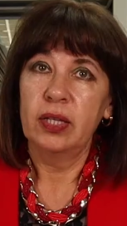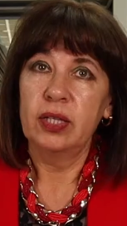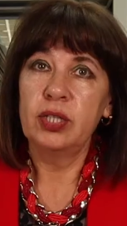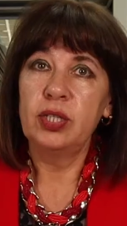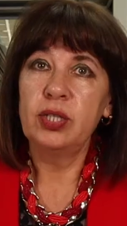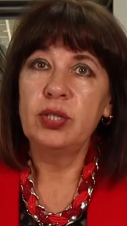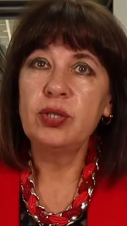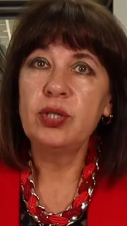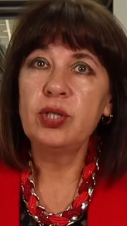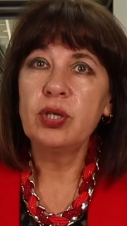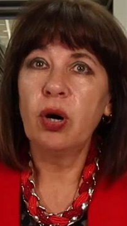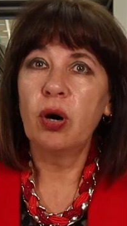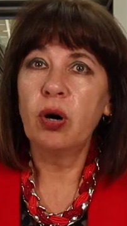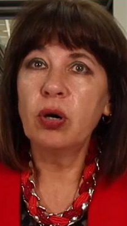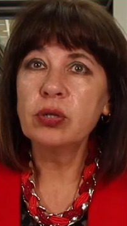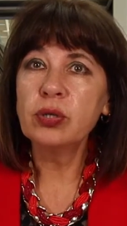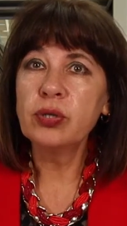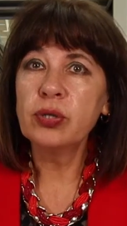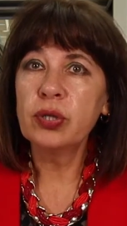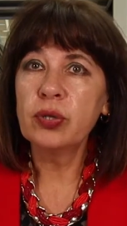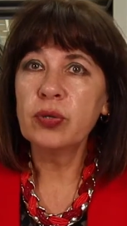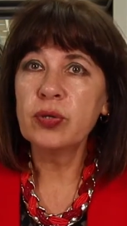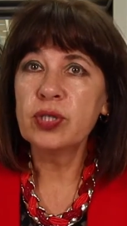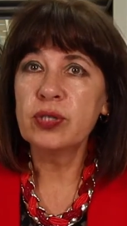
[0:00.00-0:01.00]
Due to
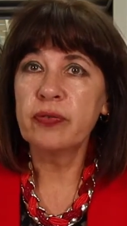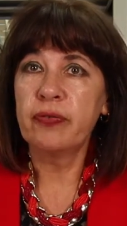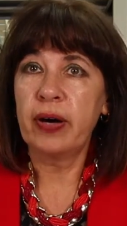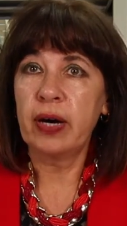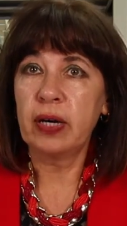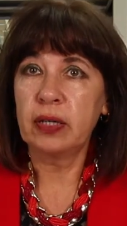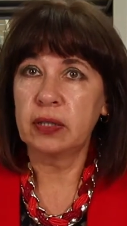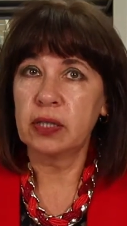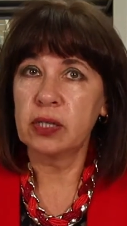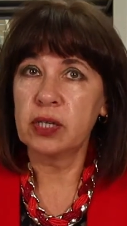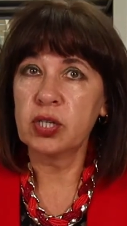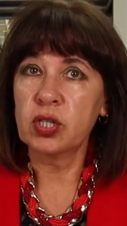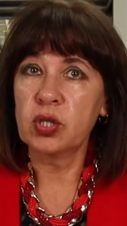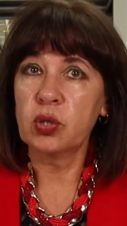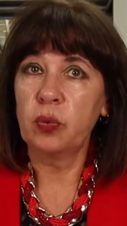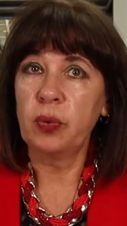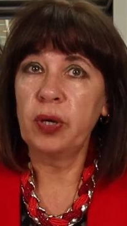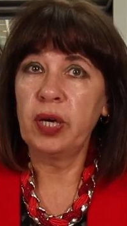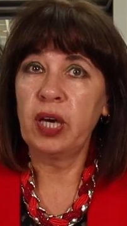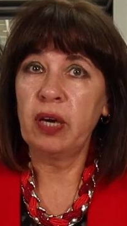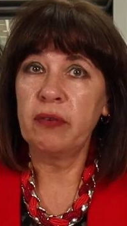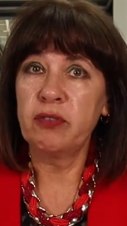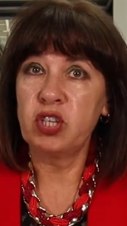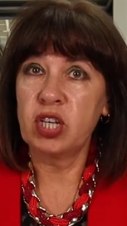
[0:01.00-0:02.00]
all those factors
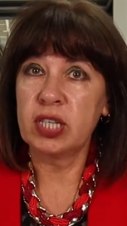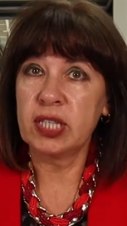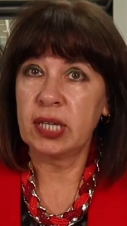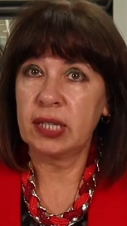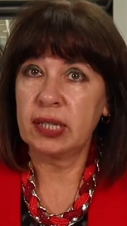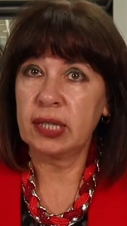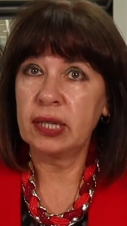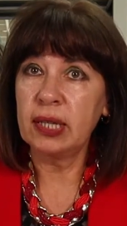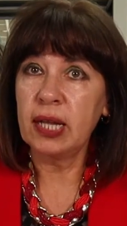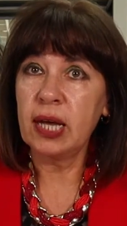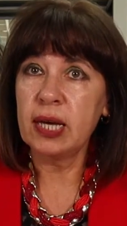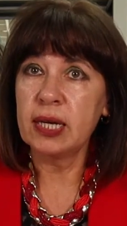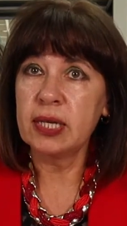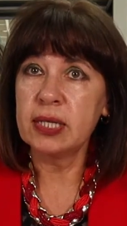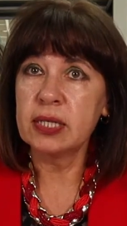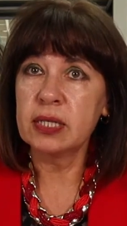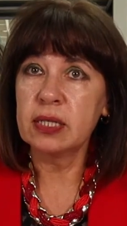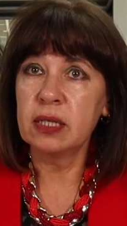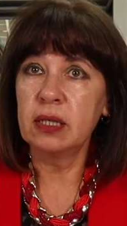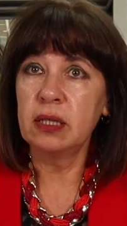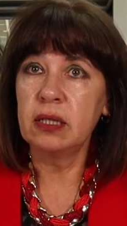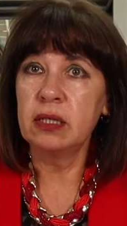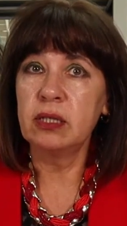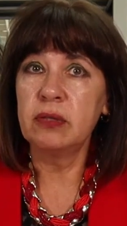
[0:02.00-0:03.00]
we have just
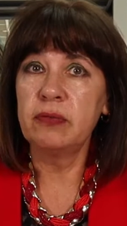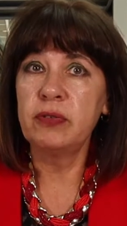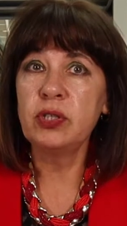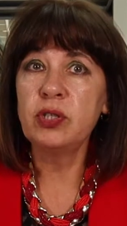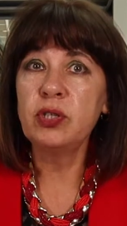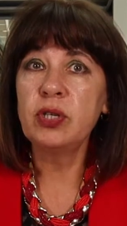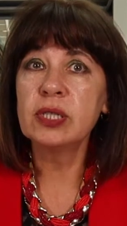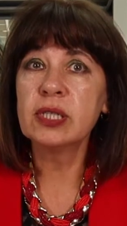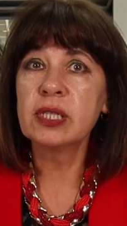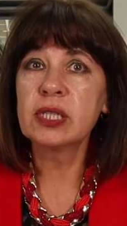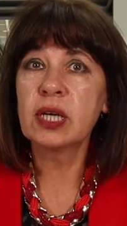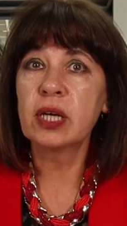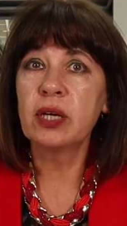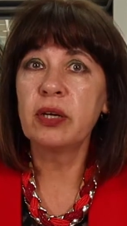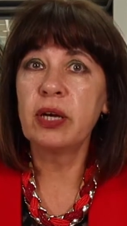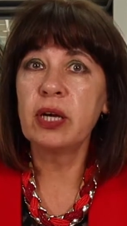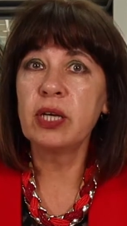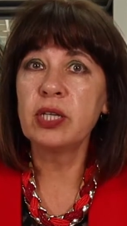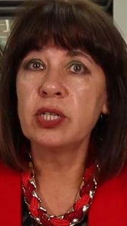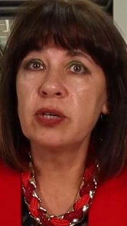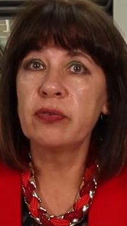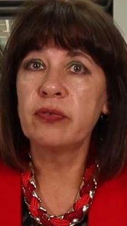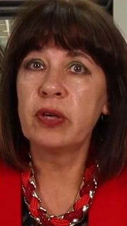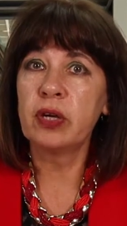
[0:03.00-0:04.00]
analyzed, individuals
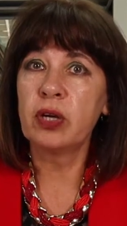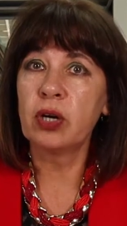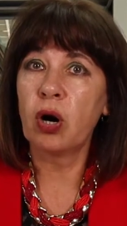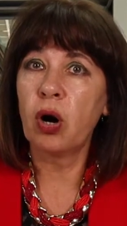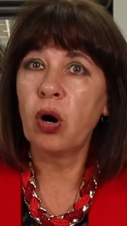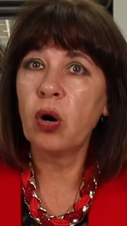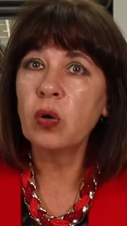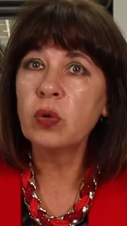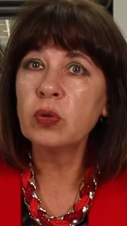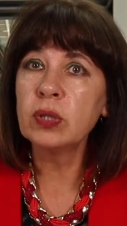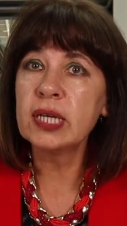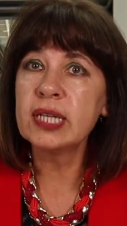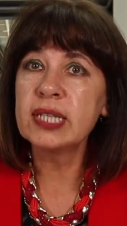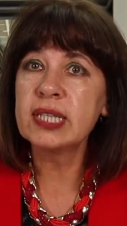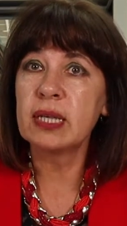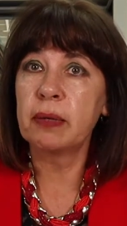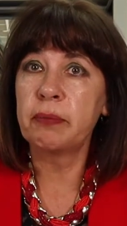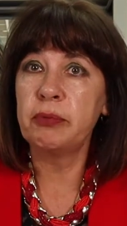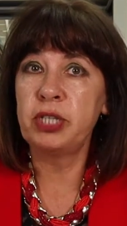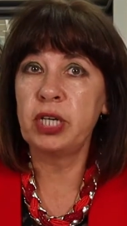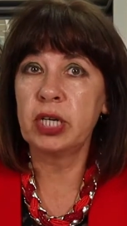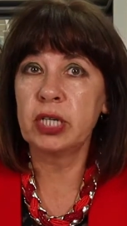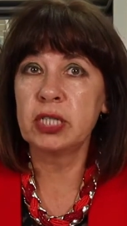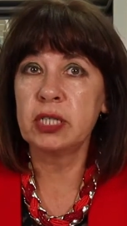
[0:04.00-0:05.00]
create their own
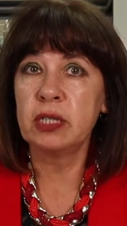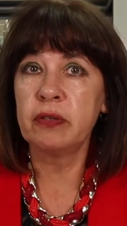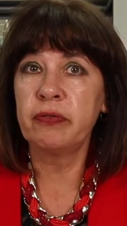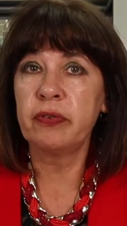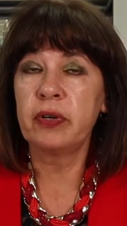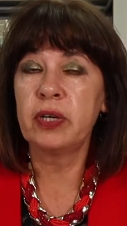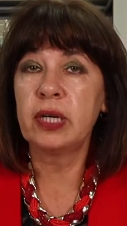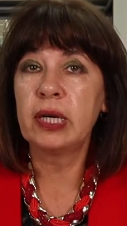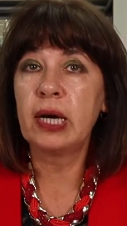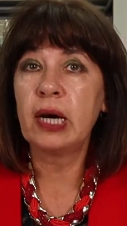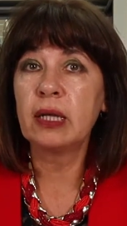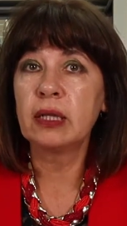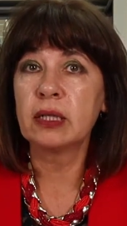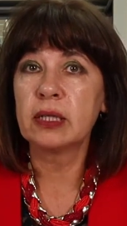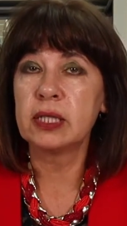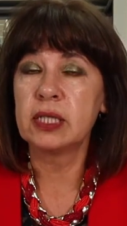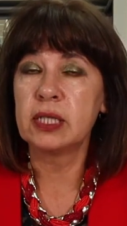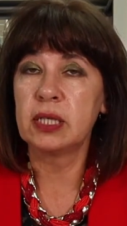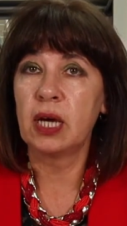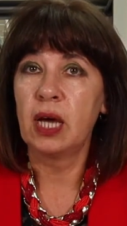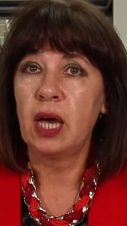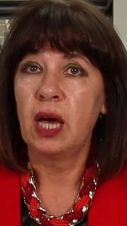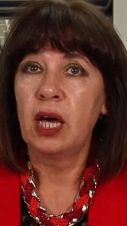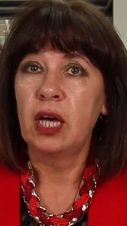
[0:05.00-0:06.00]
subjective
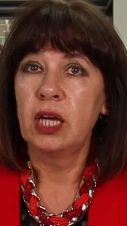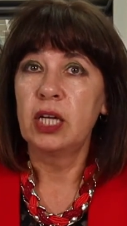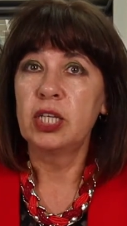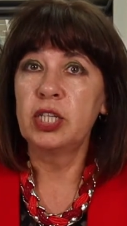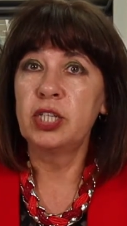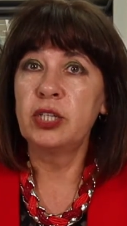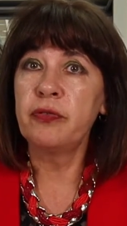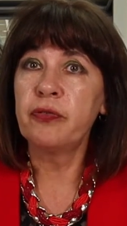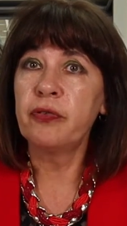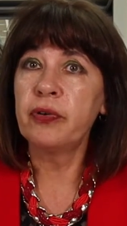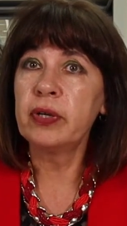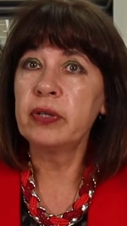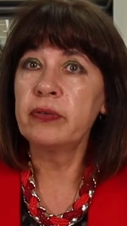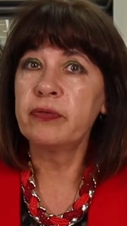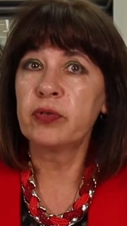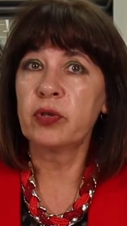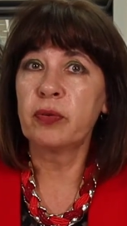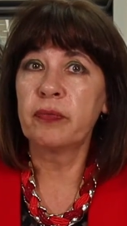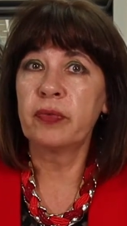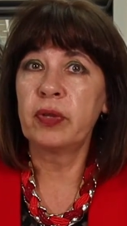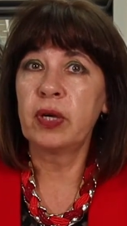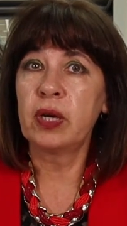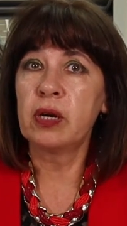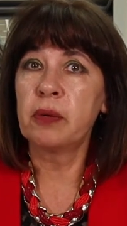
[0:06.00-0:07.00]
reality, different
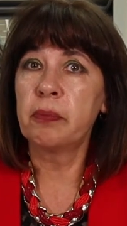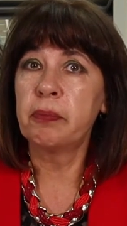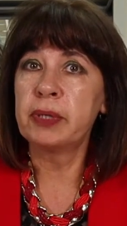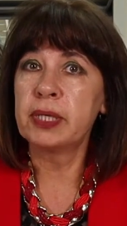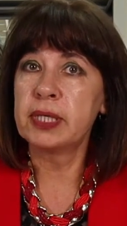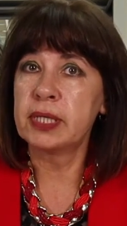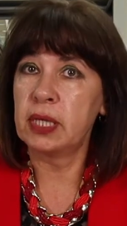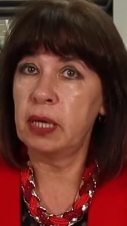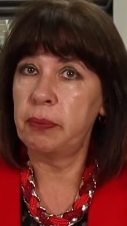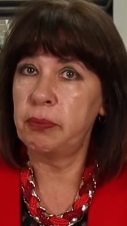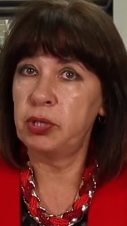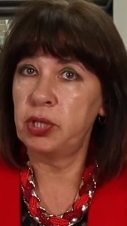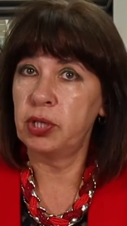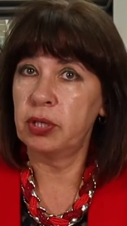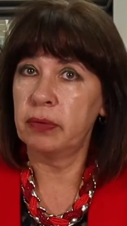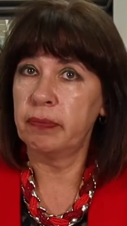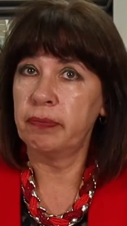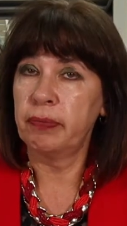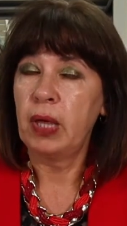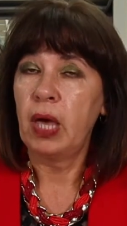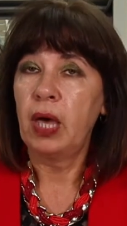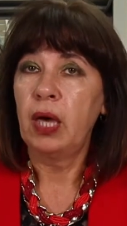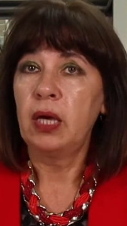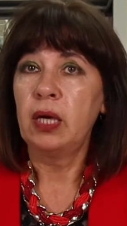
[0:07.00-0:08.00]
from their perception.
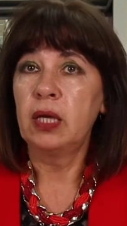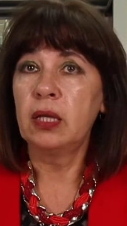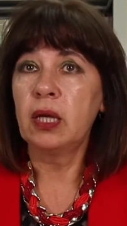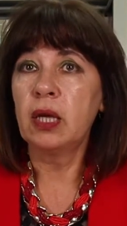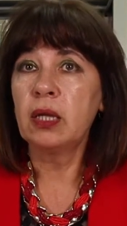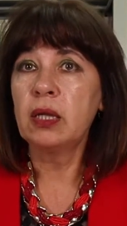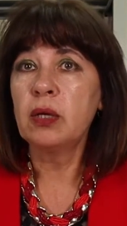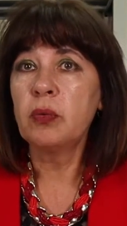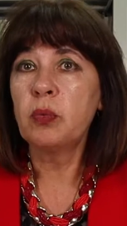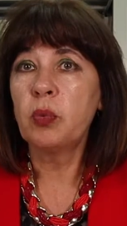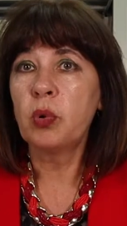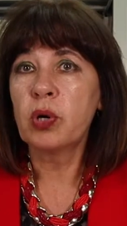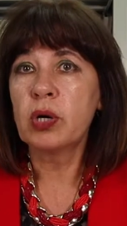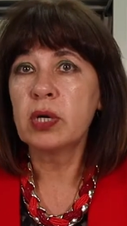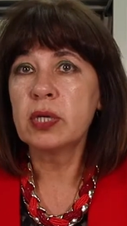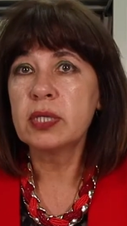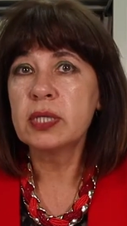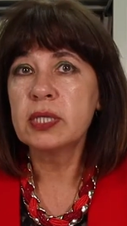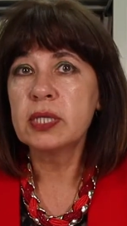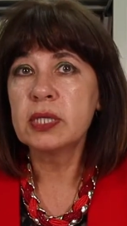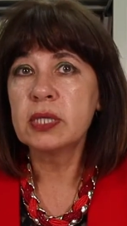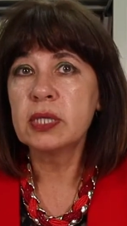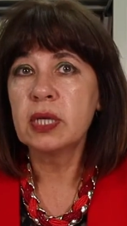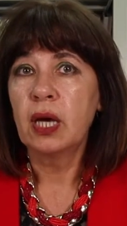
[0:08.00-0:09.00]
In other
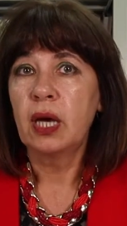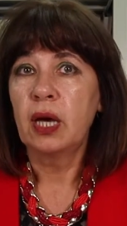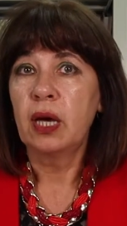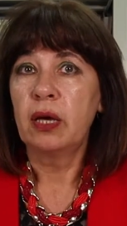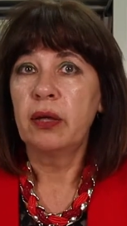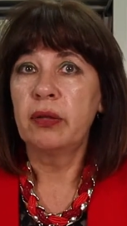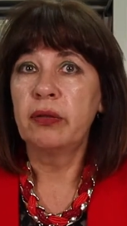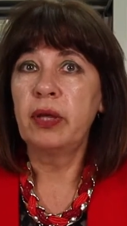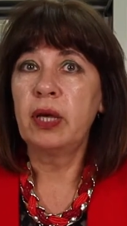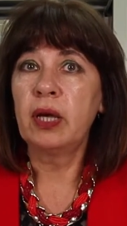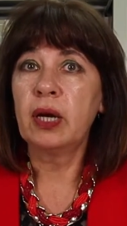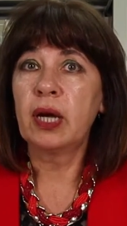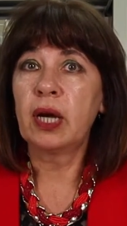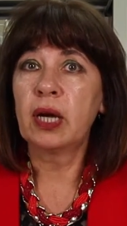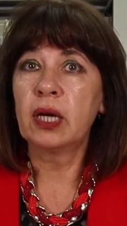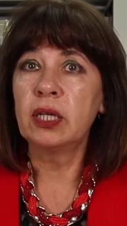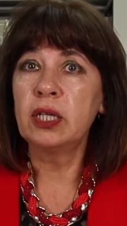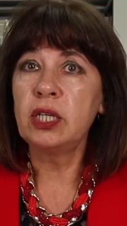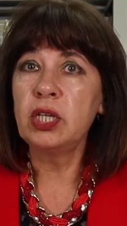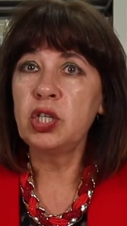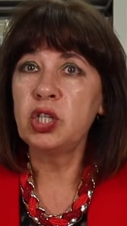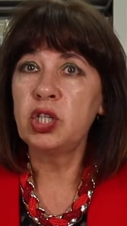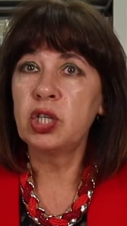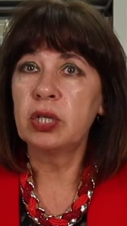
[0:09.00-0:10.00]
words, their
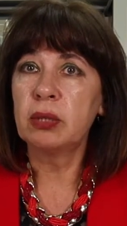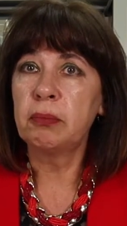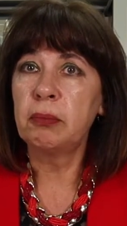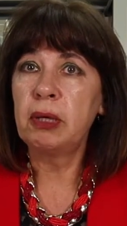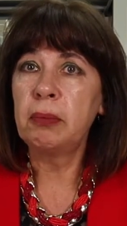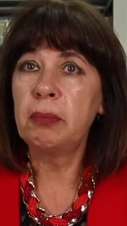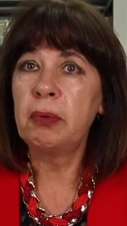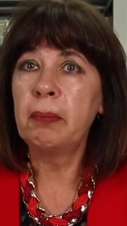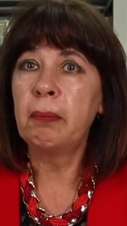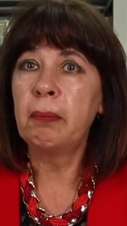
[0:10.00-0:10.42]
cognition may be